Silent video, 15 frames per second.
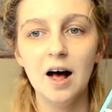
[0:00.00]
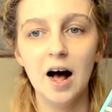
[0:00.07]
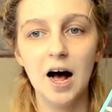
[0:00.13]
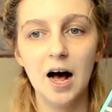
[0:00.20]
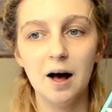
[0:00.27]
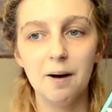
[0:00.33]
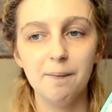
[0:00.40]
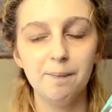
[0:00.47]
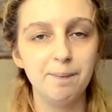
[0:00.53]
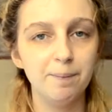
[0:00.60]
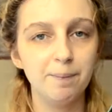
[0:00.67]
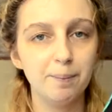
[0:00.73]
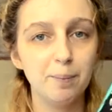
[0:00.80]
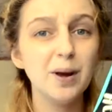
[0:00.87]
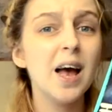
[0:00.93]

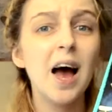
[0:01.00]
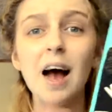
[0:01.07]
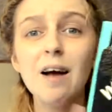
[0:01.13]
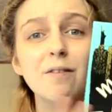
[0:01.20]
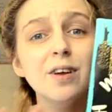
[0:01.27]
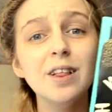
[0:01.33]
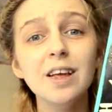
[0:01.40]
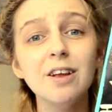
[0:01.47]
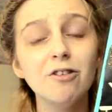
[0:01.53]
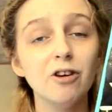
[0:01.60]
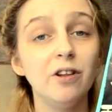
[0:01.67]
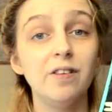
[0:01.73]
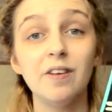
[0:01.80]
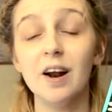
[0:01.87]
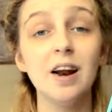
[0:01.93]
But yeah, I really
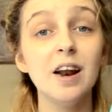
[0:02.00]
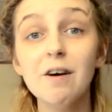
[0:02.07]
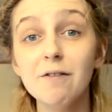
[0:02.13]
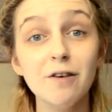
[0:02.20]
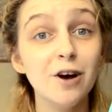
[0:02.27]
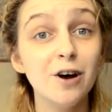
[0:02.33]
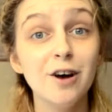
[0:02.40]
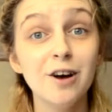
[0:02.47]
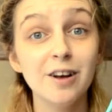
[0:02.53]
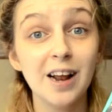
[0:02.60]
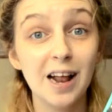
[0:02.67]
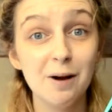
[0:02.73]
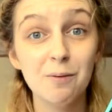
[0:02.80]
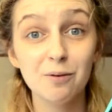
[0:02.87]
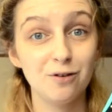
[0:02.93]
enjoyed this, and I never heard
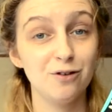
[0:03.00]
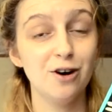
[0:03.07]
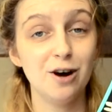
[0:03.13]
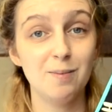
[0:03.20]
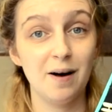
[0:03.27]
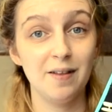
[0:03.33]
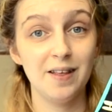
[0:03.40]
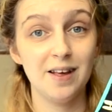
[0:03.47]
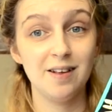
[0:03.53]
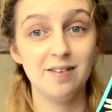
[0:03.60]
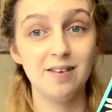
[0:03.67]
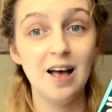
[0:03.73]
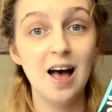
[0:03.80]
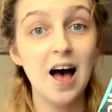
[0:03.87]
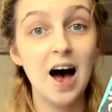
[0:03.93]
anyone talk about this,
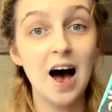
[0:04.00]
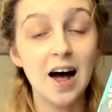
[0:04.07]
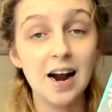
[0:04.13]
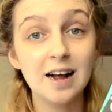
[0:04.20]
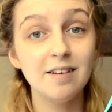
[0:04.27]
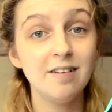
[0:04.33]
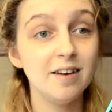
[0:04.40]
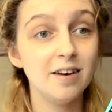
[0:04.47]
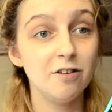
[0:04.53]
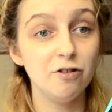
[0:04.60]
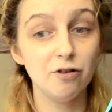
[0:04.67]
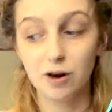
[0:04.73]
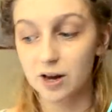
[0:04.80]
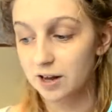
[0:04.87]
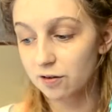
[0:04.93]
and I did
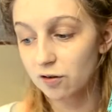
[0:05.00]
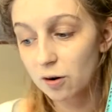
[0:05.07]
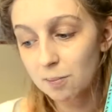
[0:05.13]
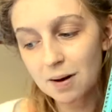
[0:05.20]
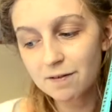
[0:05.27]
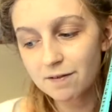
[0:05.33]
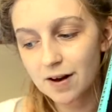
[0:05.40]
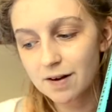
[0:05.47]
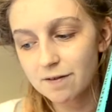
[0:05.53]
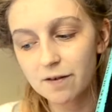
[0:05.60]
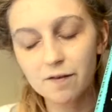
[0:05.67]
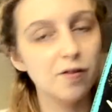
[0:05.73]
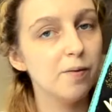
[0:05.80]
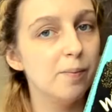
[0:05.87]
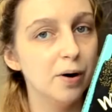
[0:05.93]
enjoy it. It's not my favourite
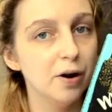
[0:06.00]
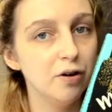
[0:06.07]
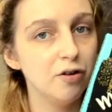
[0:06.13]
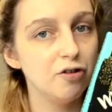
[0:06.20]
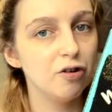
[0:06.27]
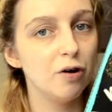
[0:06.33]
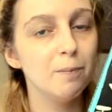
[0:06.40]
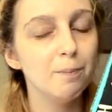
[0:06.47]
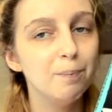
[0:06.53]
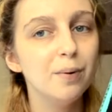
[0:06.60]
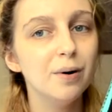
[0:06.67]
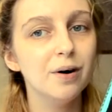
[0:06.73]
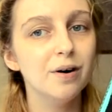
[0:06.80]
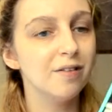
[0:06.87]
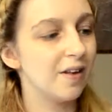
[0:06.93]
of the bunch,
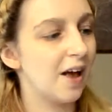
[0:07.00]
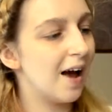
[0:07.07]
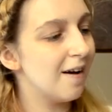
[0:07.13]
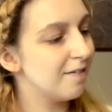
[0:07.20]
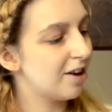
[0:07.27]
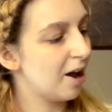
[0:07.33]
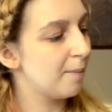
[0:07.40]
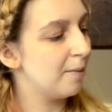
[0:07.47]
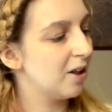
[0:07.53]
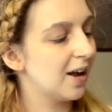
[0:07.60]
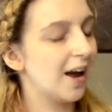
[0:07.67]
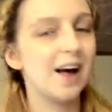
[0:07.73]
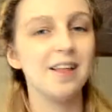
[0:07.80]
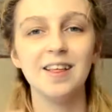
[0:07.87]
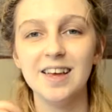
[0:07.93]
but every time I look
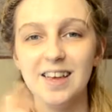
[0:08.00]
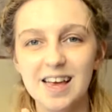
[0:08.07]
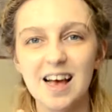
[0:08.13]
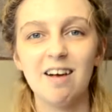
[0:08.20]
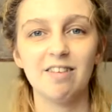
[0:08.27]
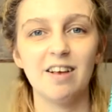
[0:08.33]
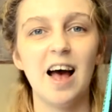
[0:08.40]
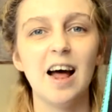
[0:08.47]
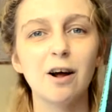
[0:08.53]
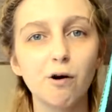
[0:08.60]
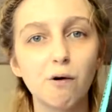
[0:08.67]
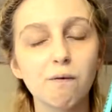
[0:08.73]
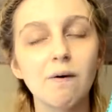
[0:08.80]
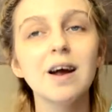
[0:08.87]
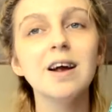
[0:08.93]
at it I think, yes, I had a
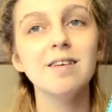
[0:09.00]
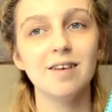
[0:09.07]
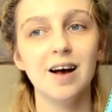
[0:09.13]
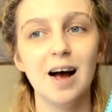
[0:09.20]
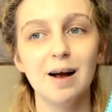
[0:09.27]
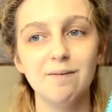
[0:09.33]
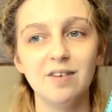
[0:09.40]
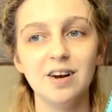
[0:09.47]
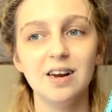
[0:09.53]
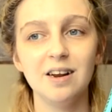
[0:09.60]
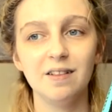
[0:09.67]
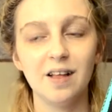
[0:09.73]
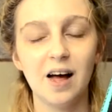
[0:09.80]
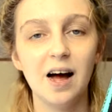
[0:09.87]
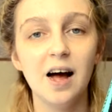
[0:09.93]
great time
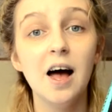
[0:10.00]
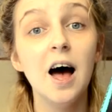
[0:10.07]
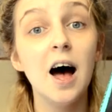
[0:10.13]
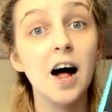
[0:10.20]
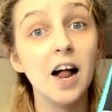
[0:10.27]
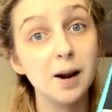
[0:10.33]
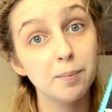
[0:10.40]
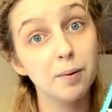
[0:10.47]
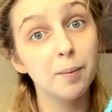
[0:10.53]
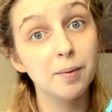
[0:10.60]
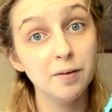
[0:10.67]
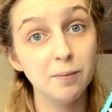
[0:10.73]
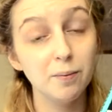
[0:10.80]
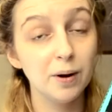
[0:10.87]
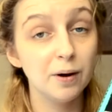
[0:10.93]
reading that, and I
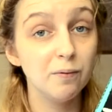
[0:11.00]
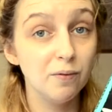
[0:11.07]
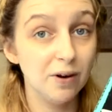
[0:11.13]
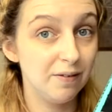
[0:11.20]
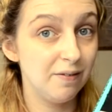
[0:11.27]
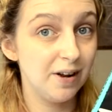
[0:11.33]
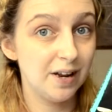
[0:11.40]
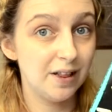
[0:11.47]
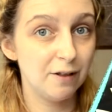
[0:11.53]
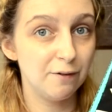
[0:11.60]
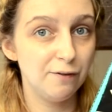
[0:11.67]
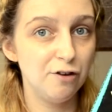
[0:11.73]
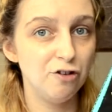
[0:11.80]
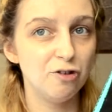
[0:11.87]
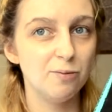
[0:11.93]
probably will reread it in the
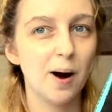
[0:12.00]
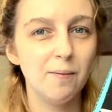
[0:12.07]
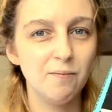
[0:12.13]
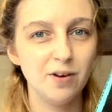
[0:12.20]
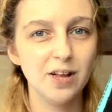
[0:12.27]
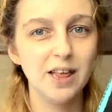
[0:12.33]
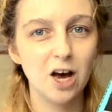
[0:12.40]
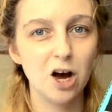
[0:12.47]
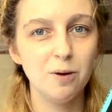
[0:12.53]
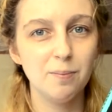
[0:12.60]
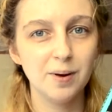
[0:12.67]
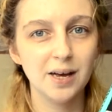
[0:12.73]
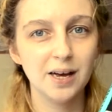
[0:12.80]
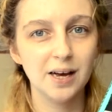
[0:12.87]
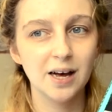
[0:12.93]
future, but I'm really
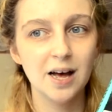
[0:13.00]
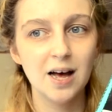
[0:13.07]
hoping